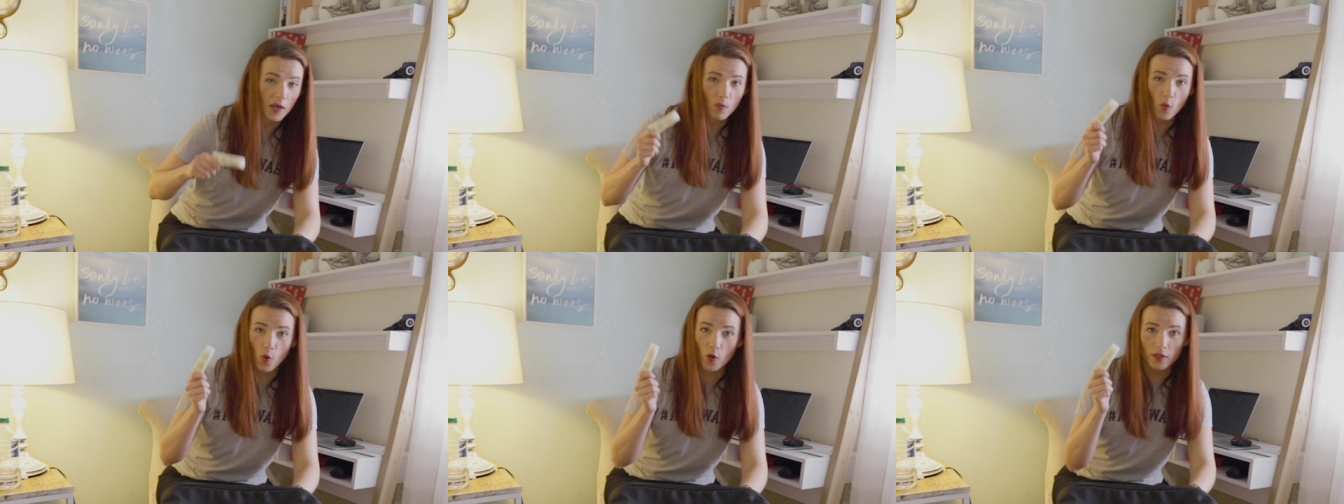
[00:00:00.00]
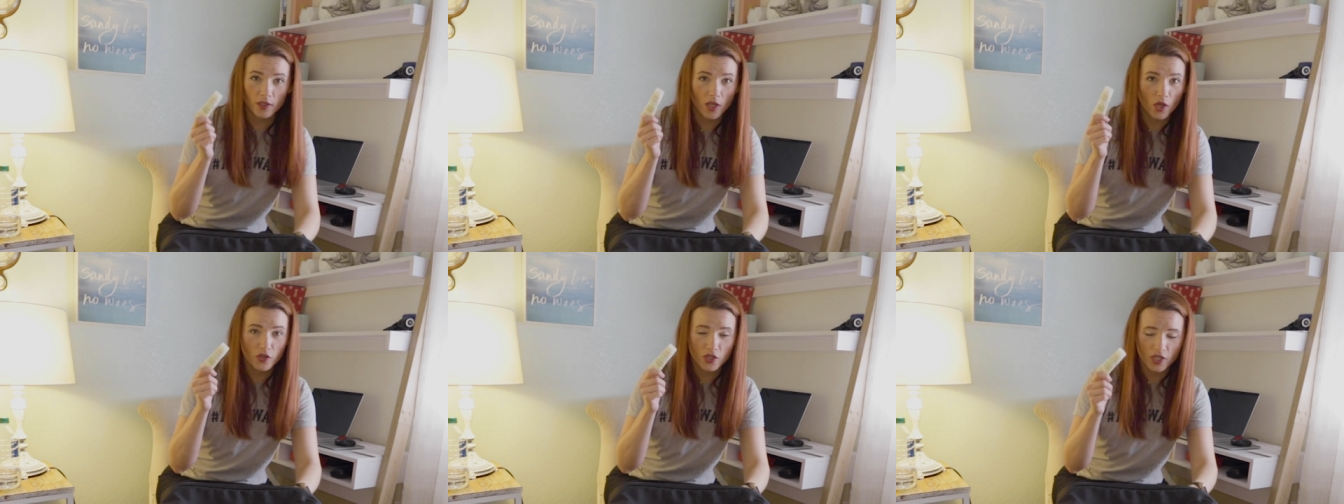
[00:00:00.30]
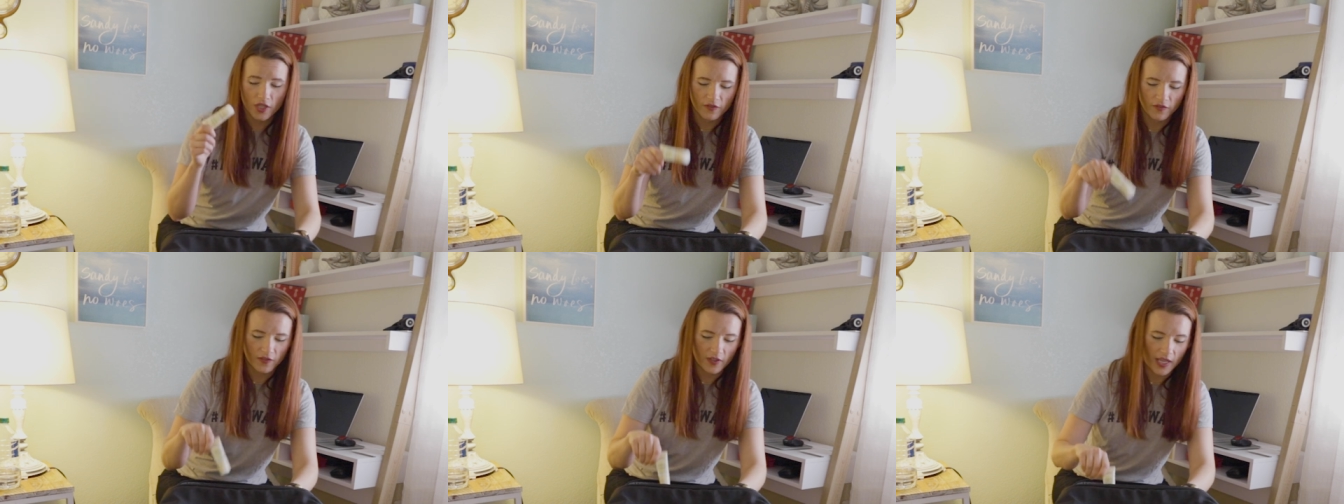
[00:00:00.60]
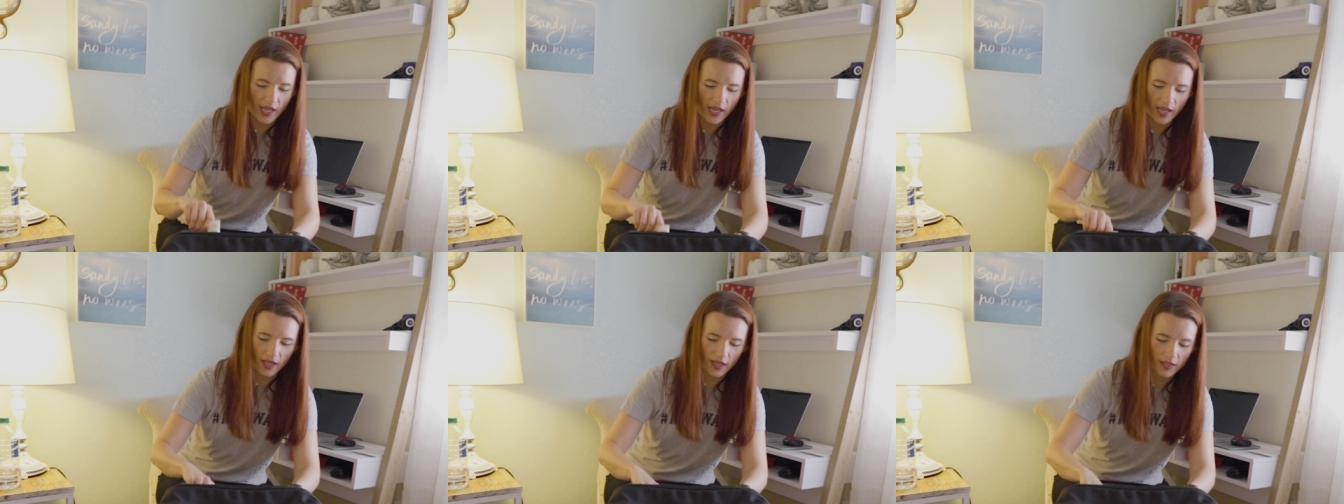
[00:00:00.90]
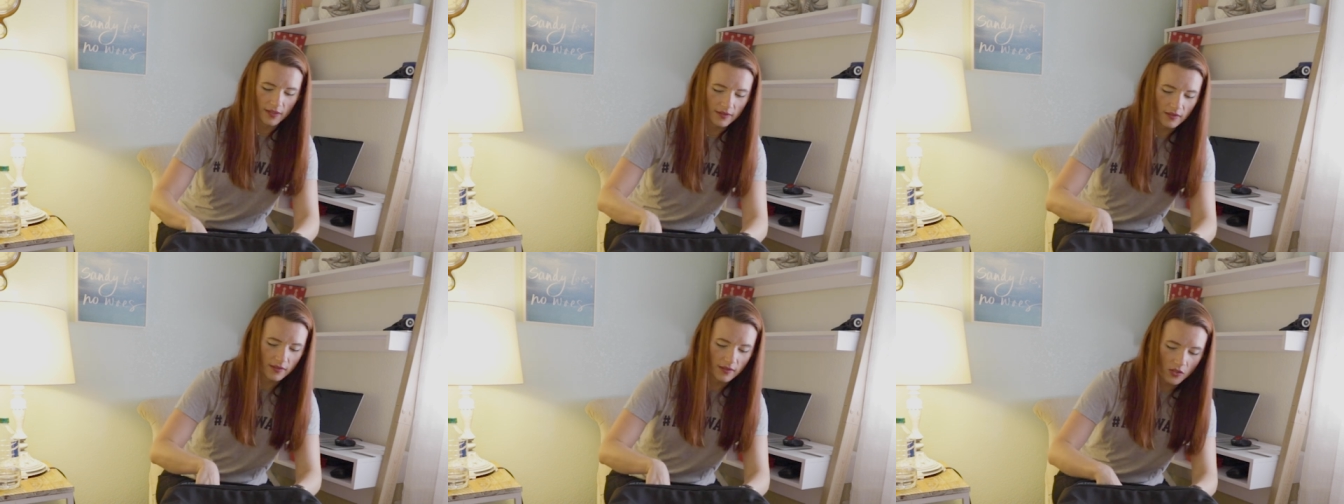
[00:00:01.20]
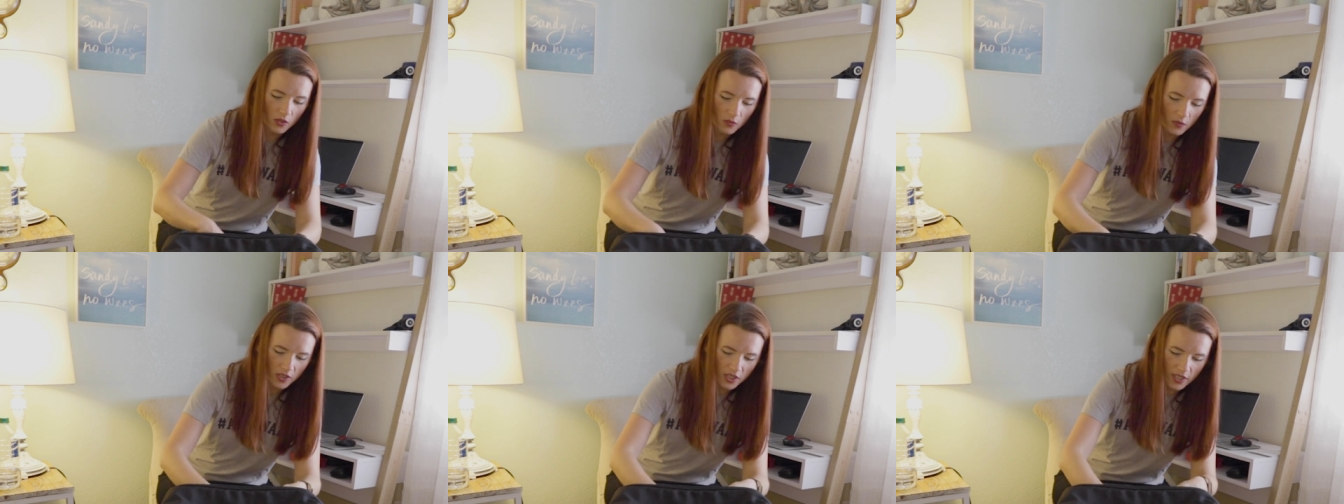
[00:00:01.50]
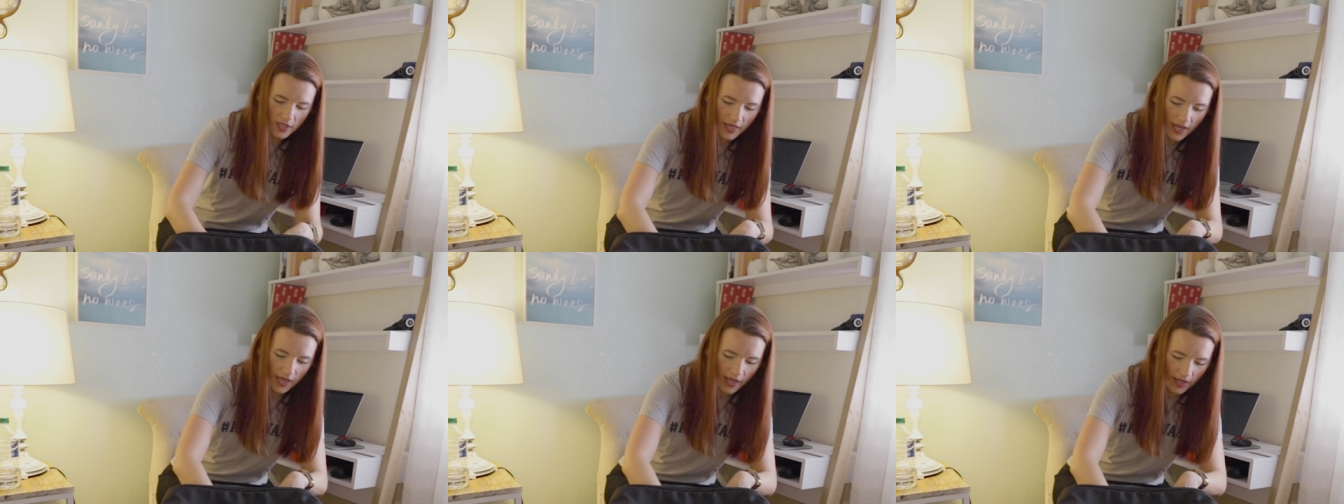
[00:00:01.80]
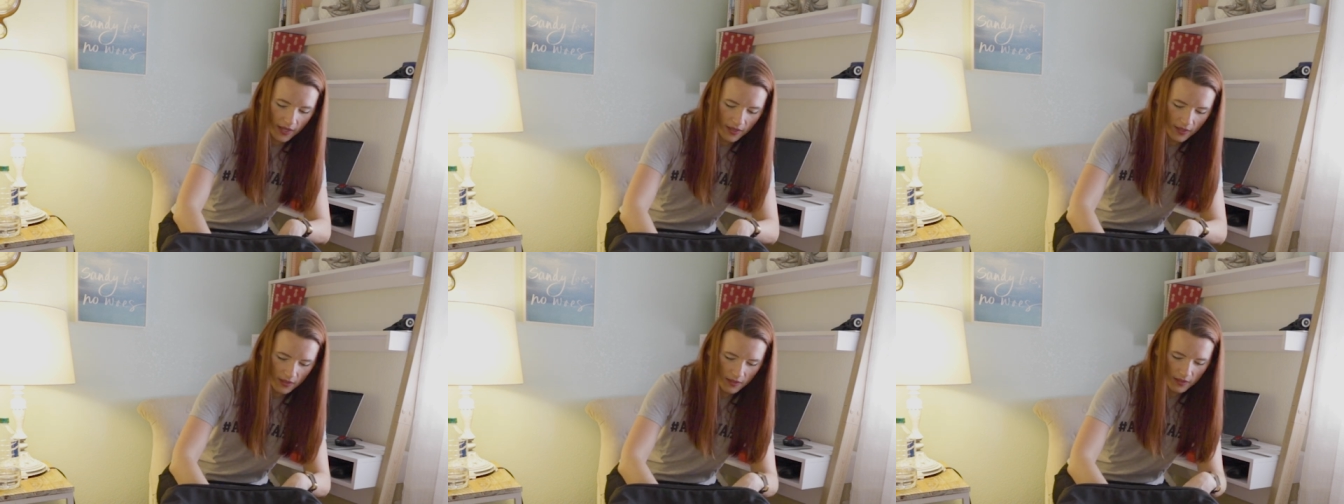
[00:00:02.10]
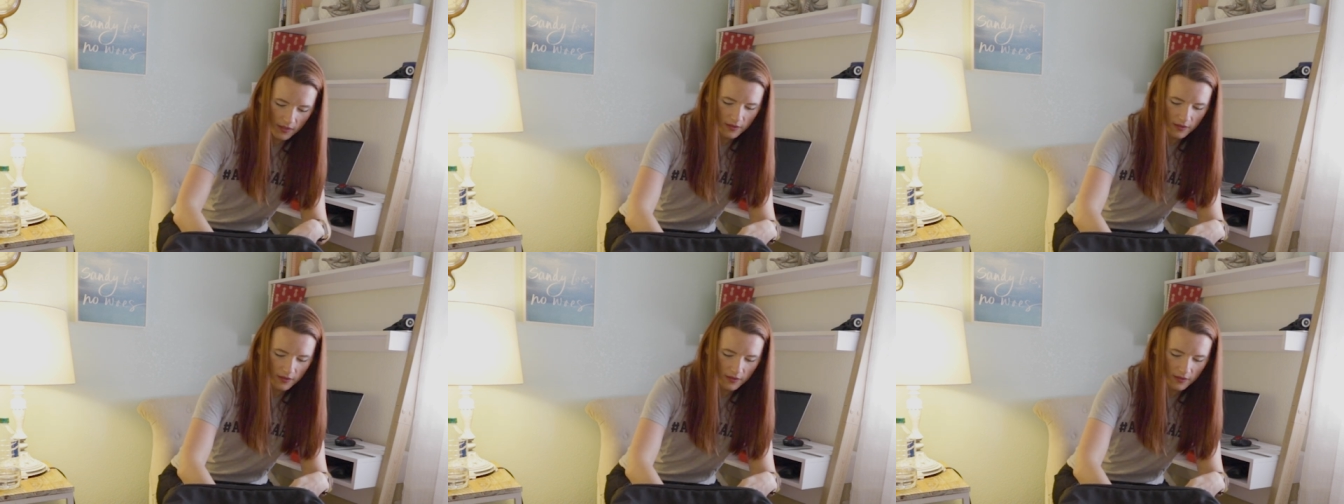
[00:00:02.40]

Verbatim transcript: More lotion for the hands, so much of that.